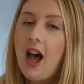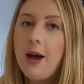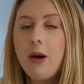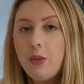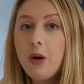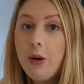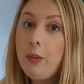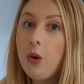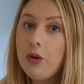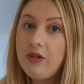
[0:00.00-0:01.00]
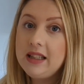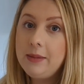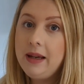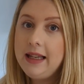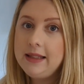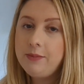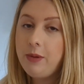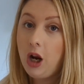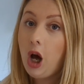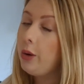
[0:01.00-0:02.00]
Um, I will pop all the recipes
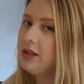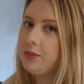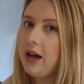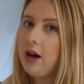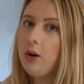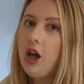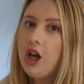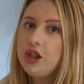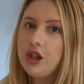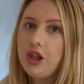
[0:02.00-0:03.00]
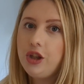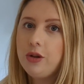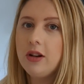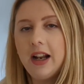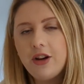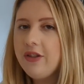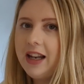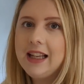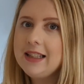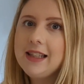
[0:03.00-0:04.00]
below as well so that you can click on the
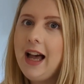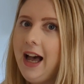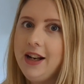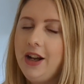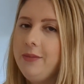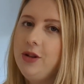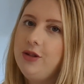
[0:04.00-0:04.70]
links and um,